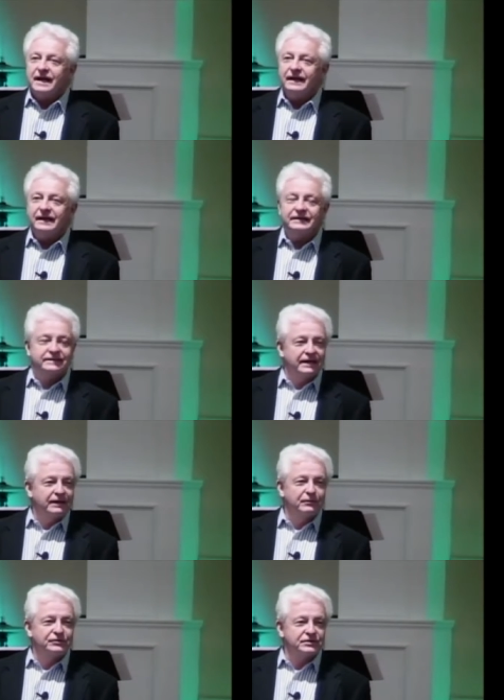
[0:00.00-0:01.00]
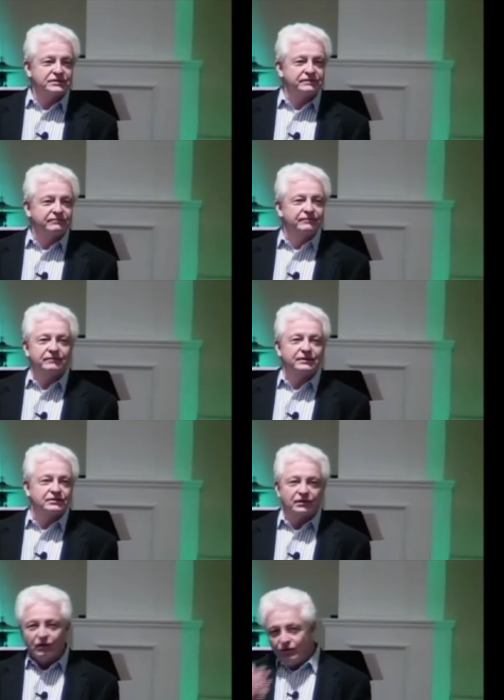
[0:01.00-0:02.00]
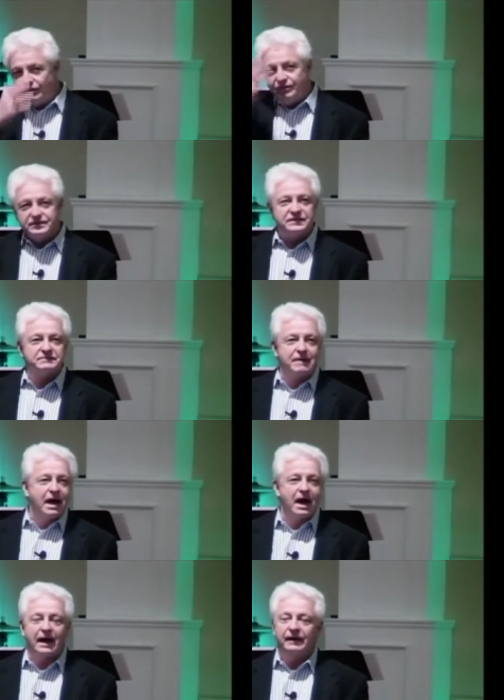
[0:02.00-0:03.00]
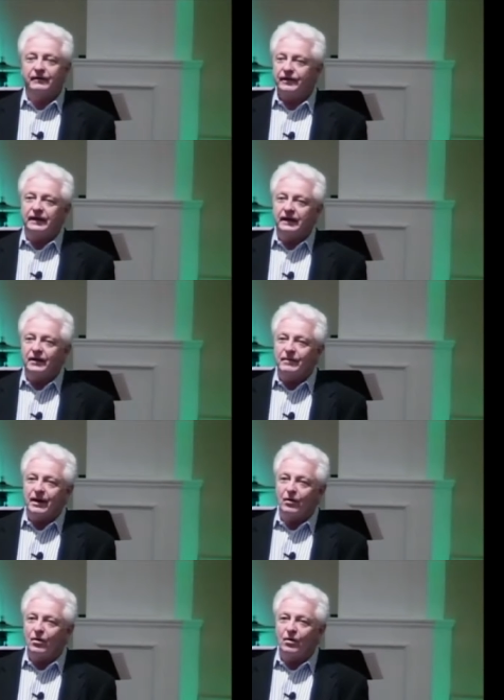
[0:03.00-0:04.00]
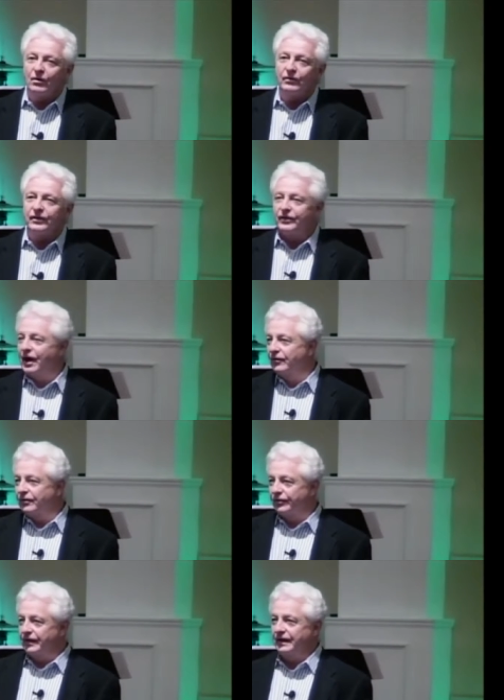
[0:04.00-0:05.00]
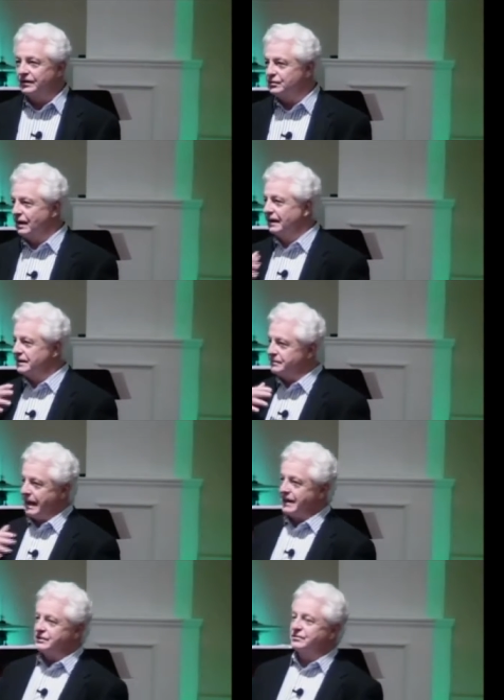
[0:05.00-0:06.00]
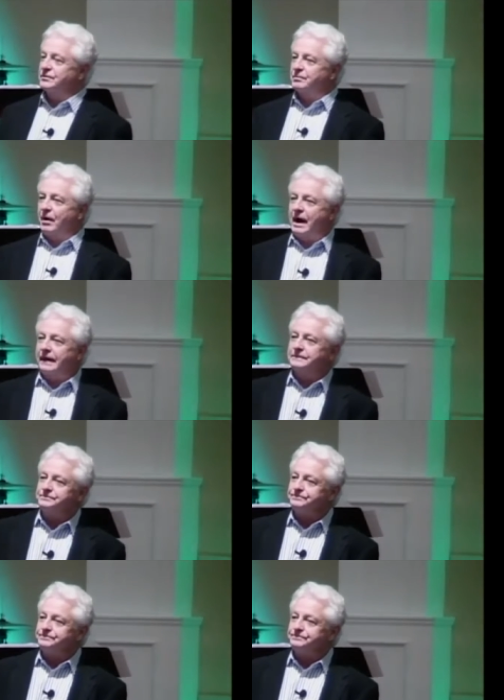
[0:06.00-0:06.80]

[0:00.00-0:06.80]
And he said he would just just lose his mind thinking about all the other things while his pastor was praying.